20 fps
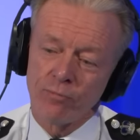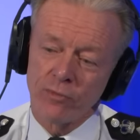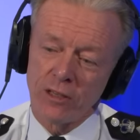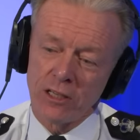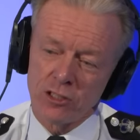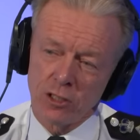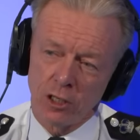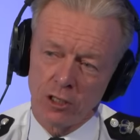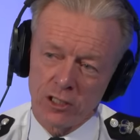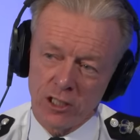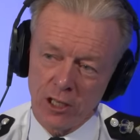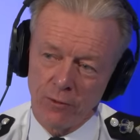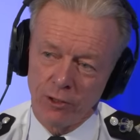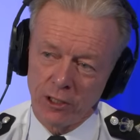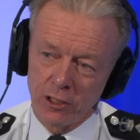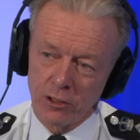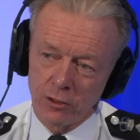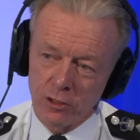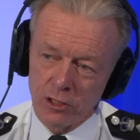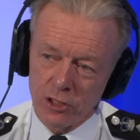These are
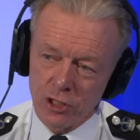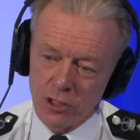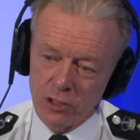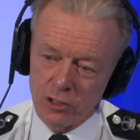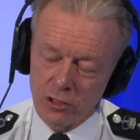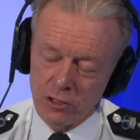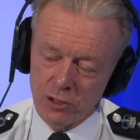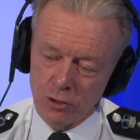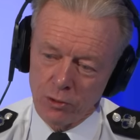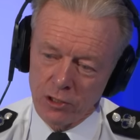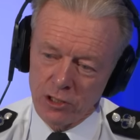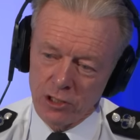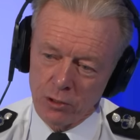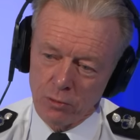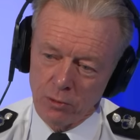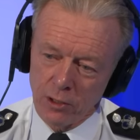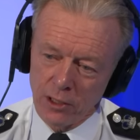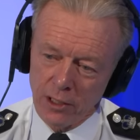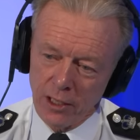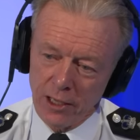difficult decisions, which is
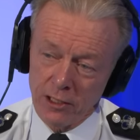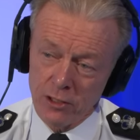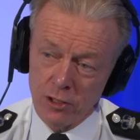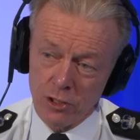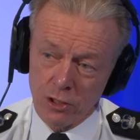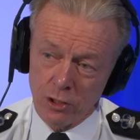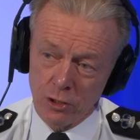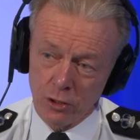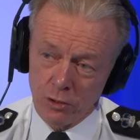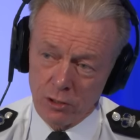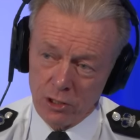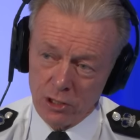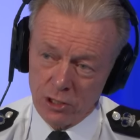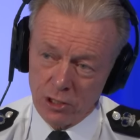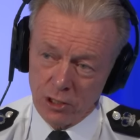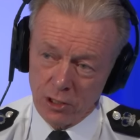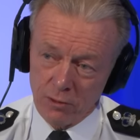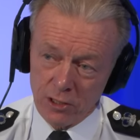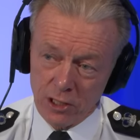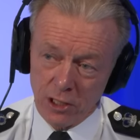why the head of the Security
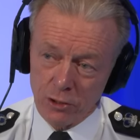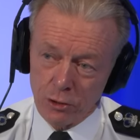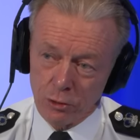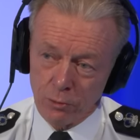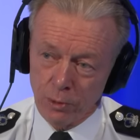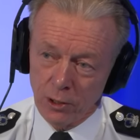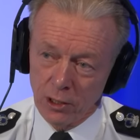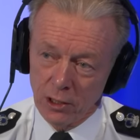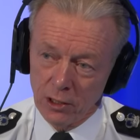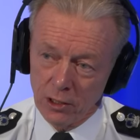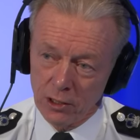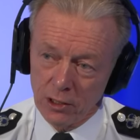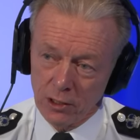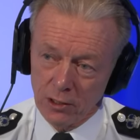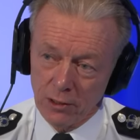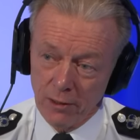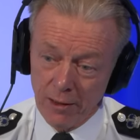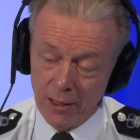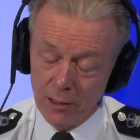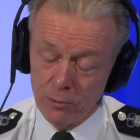Service, Andrew
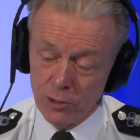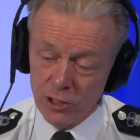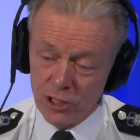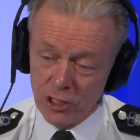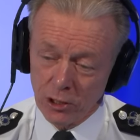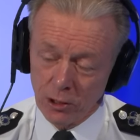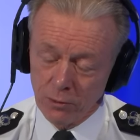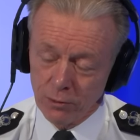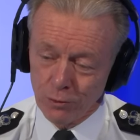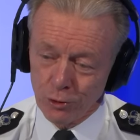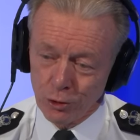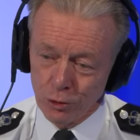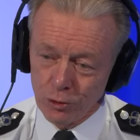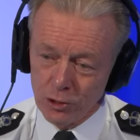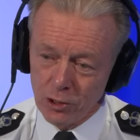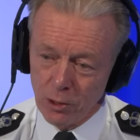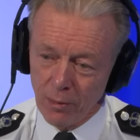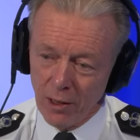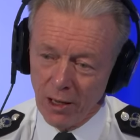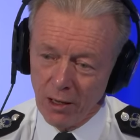Parker, and myself have
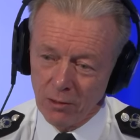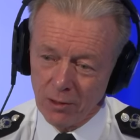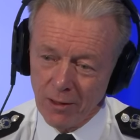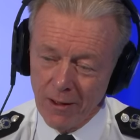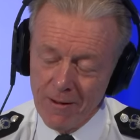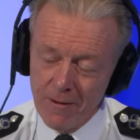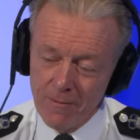talked about.